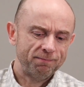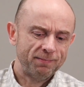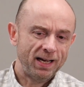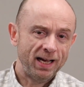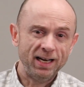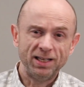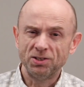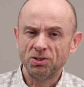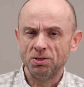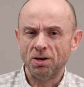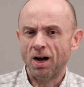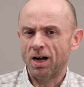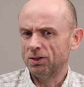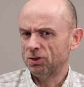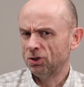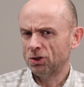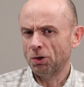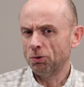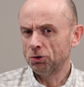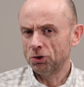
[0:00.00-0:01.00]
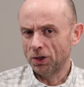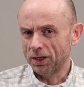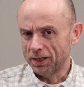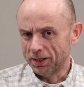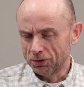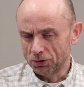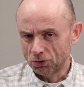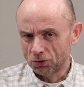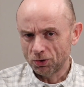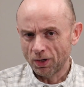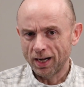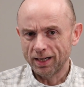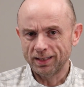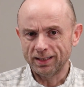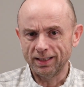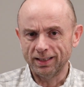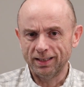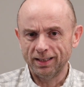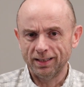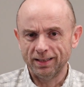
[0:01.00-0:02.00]
and it's not socially
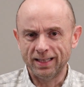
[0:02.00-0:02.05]
constructed.